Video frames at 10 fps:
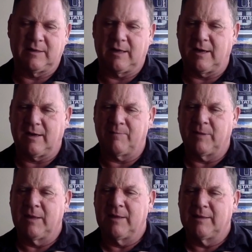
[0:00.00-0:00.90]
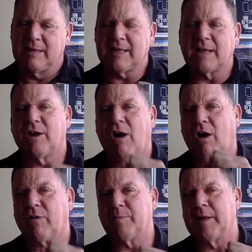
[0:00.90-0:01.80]
Uh, that's actually
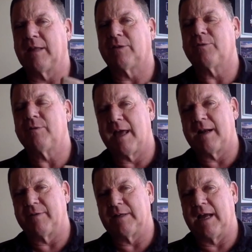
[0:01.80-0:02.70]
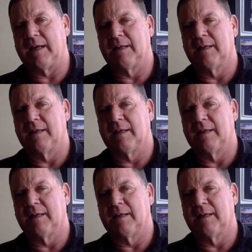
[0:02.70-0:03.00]
hard for me to get through that every day.